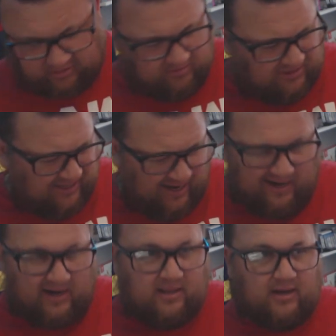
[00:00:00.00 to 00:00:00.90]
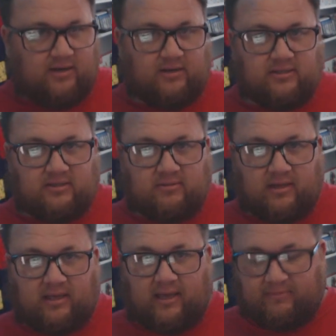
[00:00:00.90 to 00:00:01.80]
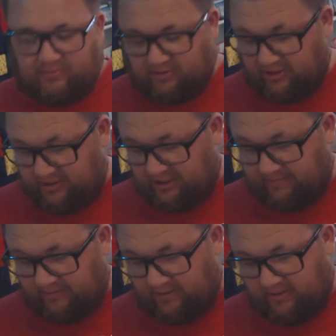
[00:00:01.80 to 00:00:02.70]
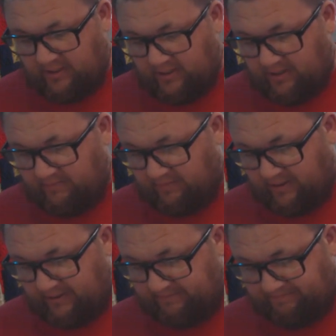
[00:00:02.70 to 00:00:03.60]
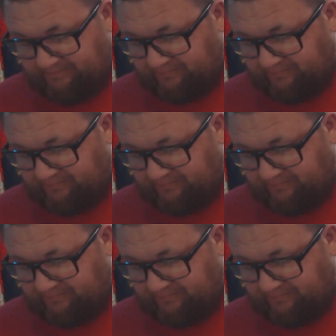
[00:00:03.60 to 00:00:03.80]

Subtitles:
II. TI-99 you could still get games pretty cheap, but